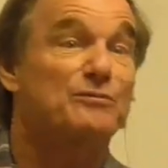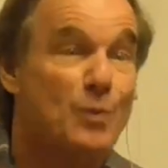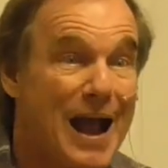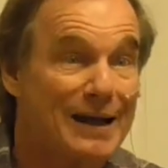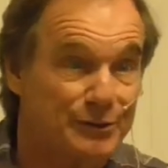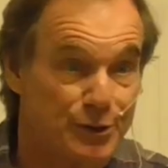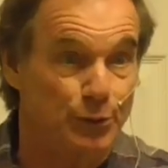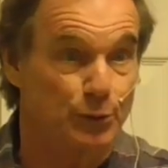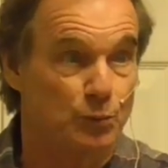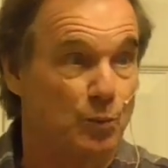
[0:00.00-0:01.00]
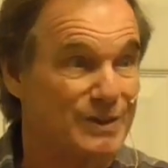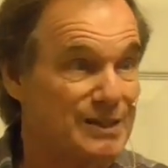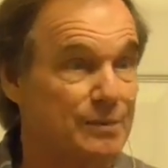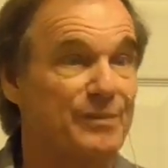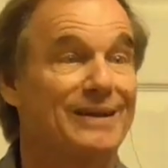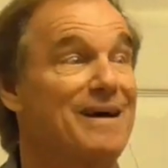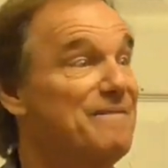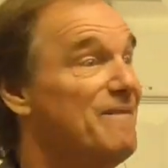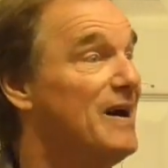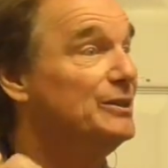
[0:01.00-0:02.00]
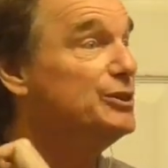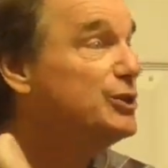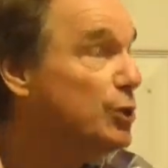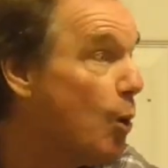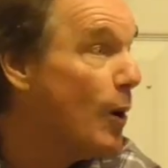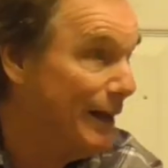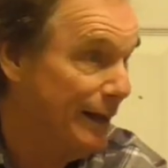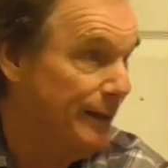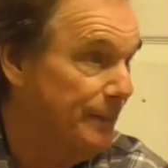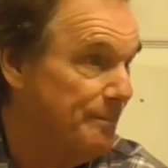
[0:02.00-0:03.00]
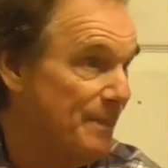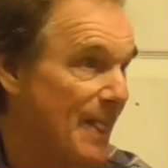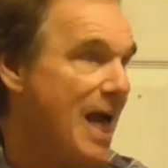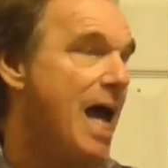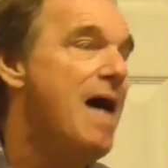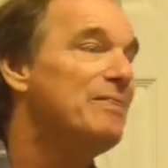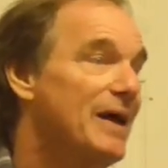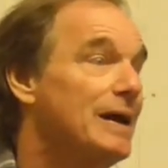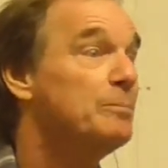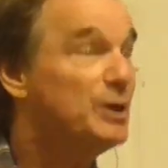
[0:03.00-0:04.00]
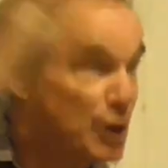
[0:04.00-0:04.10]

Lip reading: of gratitude with something I find joy in, that I'm